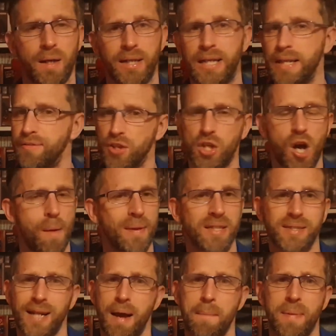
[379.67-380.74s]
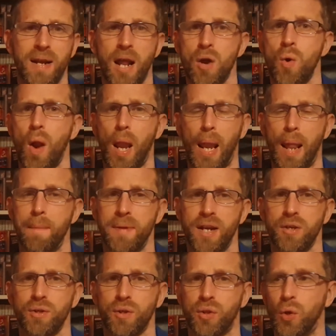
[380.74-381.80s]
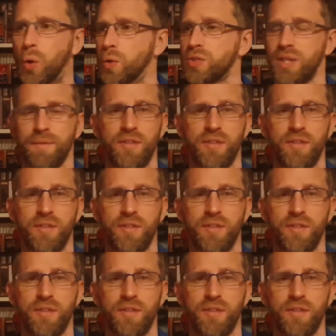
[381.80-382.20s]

Leave your comments down below. Let me know your thoughts.